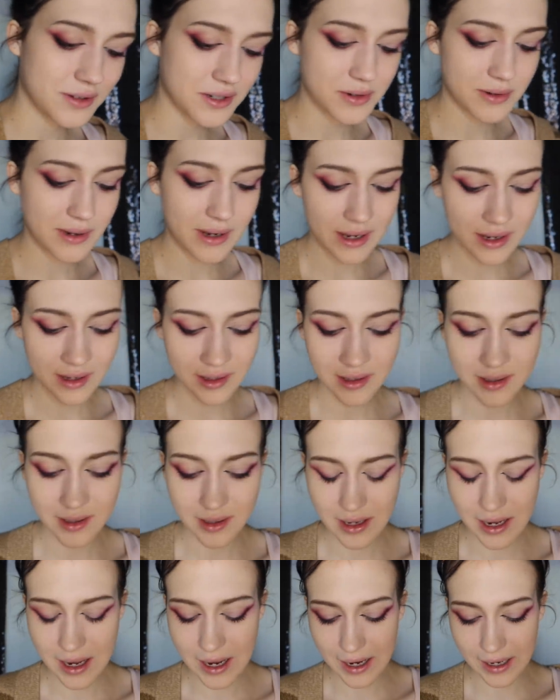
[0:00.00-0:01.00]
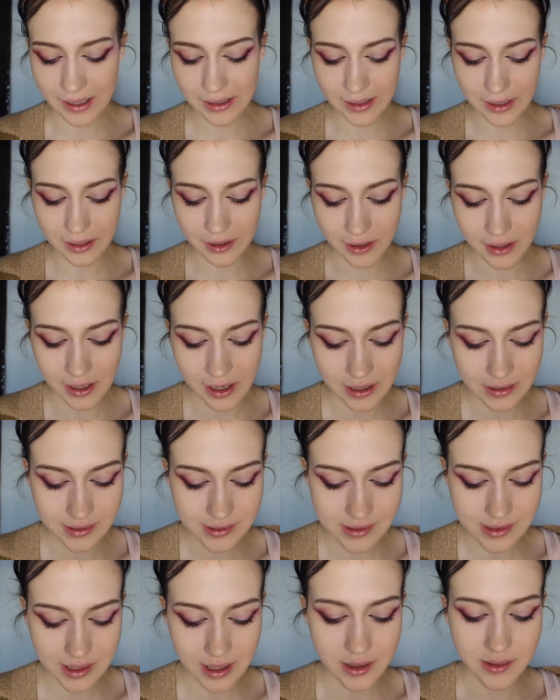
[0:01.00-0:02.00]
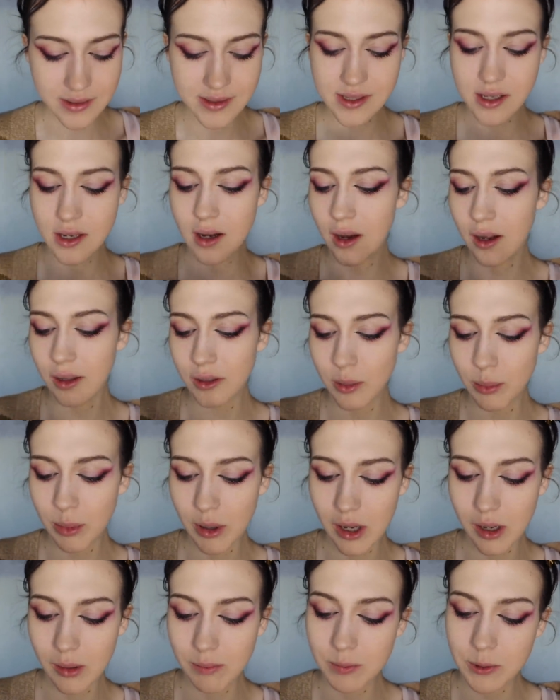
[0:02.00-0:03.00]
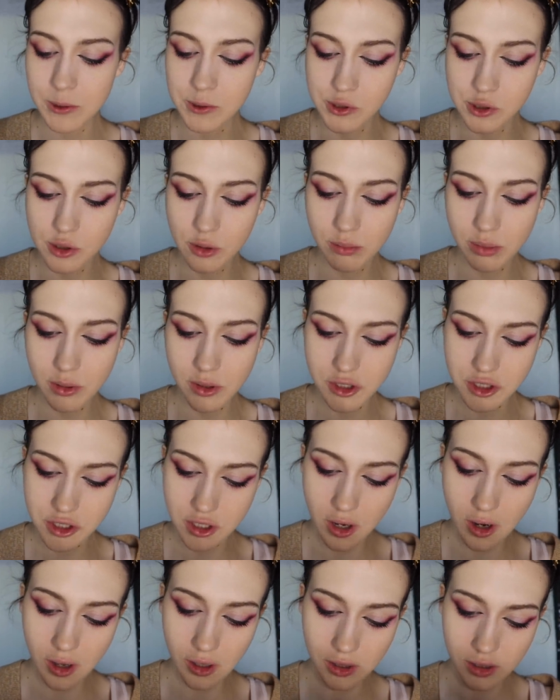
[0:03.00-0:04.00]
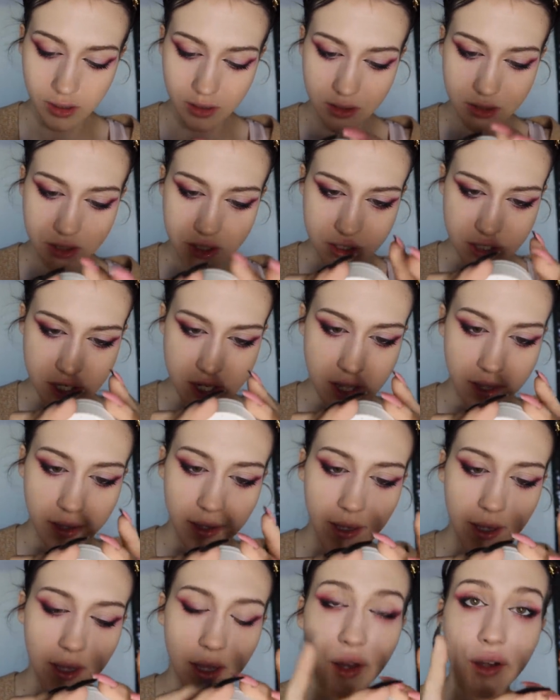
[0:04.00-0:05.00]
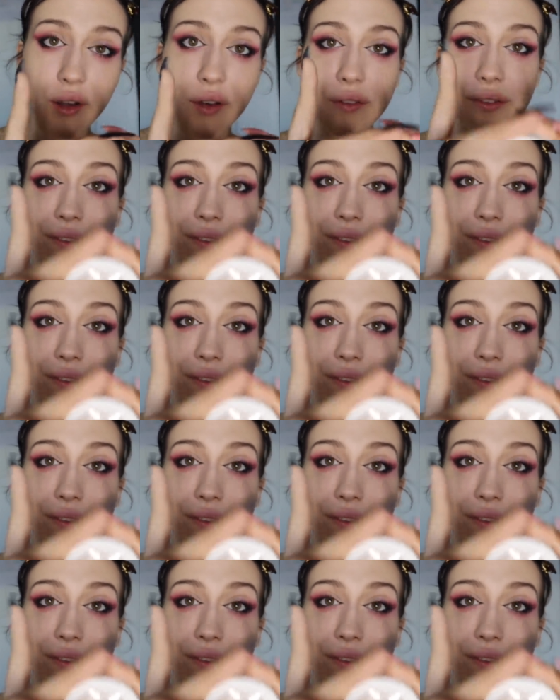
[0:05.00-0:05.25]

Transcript: We're doing highlighter next. I use the ColourPop Super Shock Cheek in